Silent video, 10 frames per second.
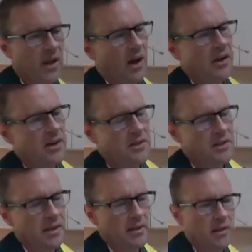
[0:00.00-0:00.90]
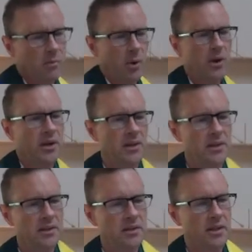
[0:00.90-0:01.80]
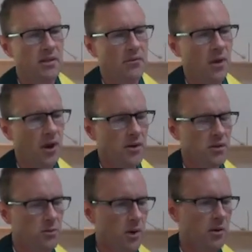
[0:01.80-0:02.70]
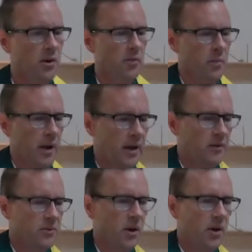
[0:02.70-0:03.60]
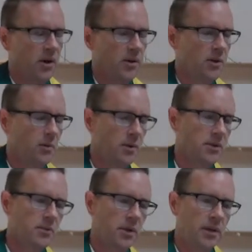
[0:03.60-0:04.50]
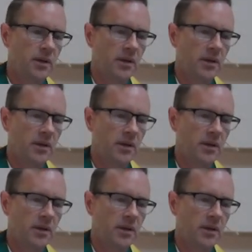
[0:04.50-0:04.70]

I guess the point is, if you're going to welcome a man of God, you want to be